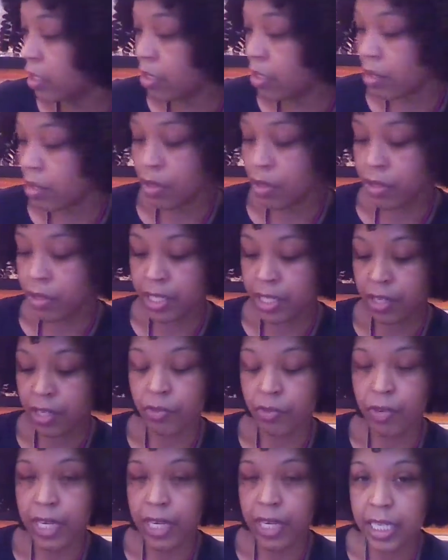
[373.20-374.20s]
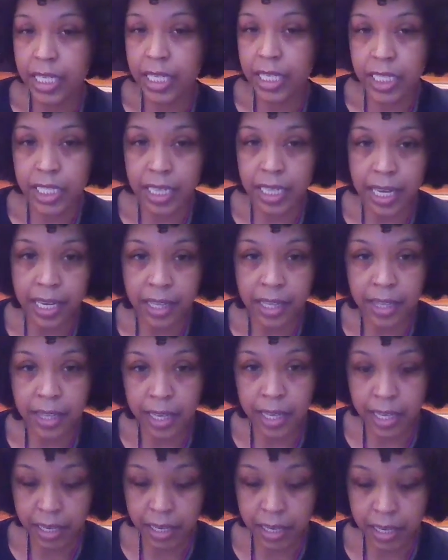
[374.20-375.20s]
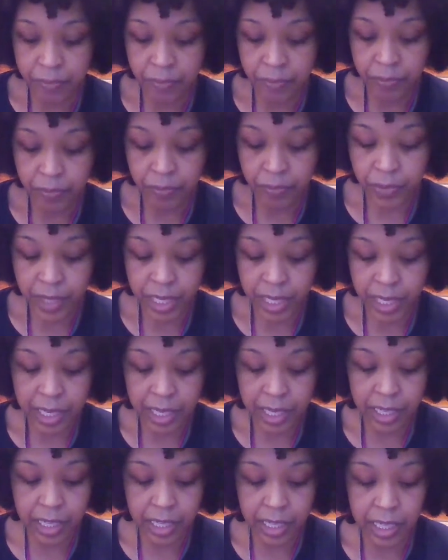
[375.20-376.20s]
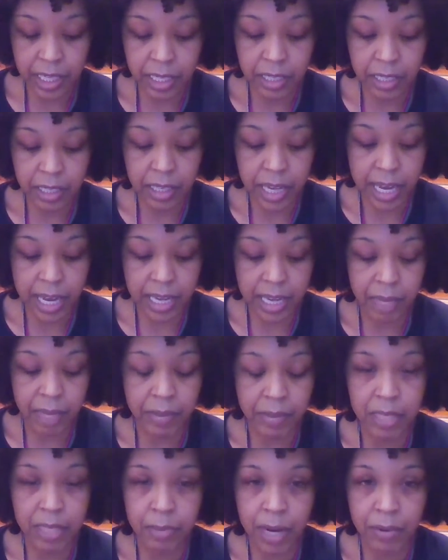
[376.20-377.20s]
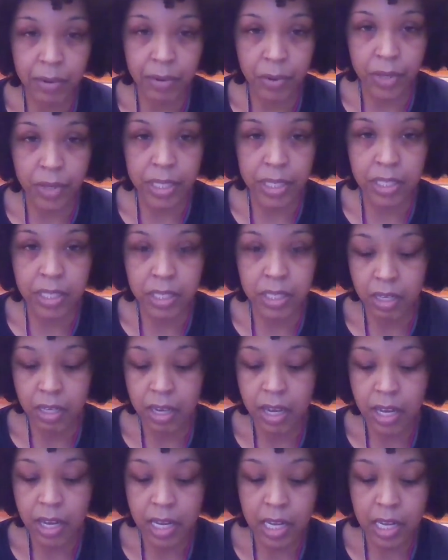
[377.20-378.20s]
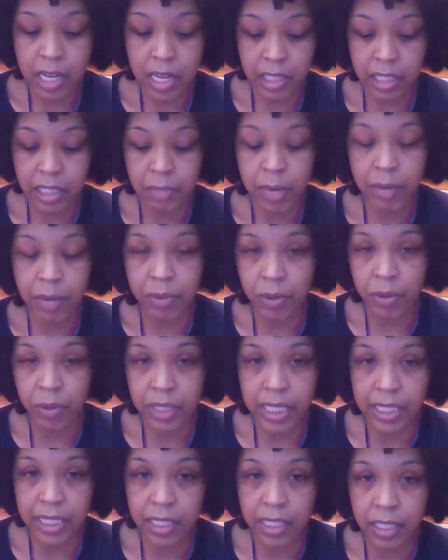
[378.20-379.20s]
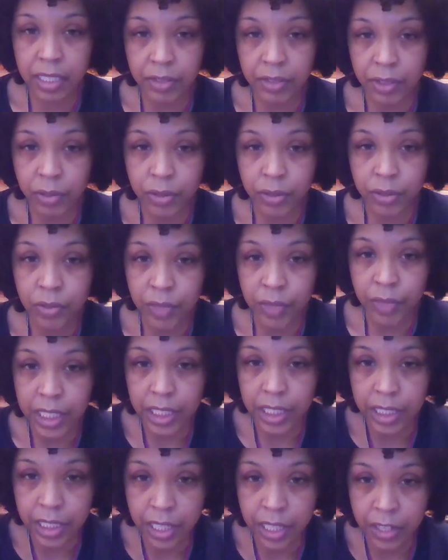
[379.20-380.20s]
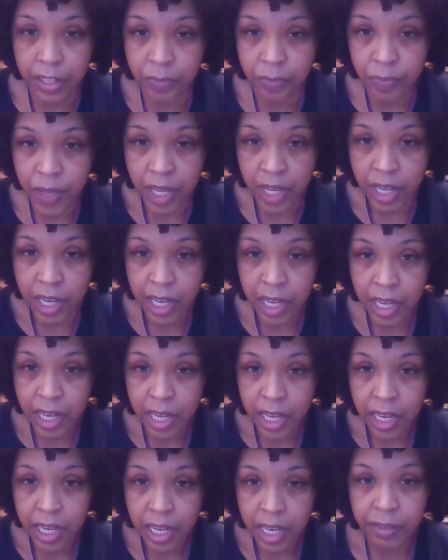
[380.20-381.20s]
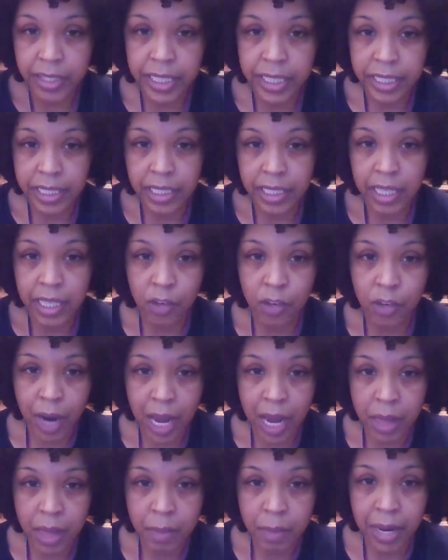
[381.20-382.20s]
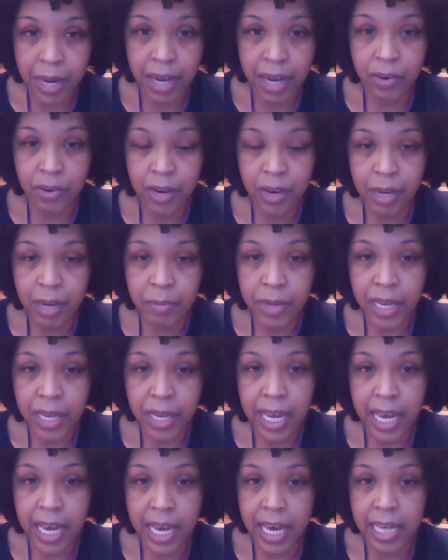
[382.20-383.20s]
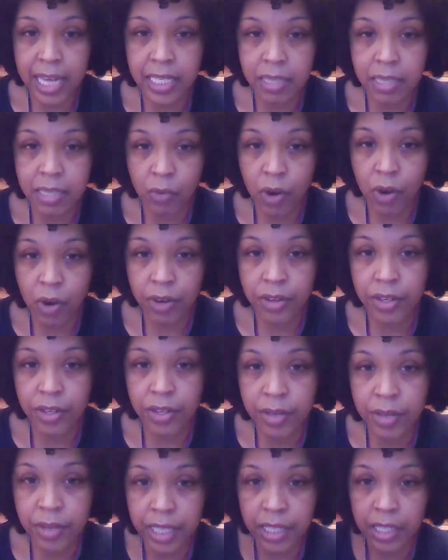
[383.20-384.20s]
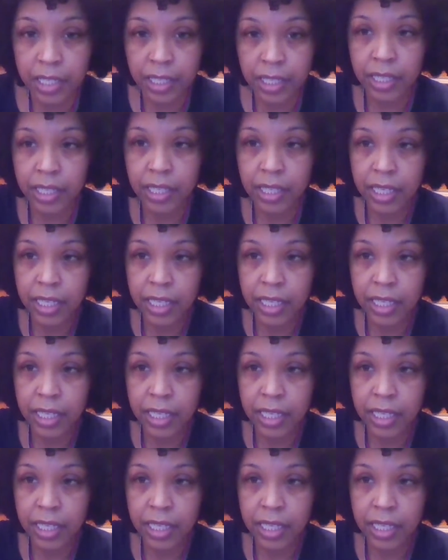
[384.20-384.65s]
a little syringe-like thingy. And then I give it to my rodents. Each of my rodents has a different little syringe. So you just grind the powder up, add some water to it,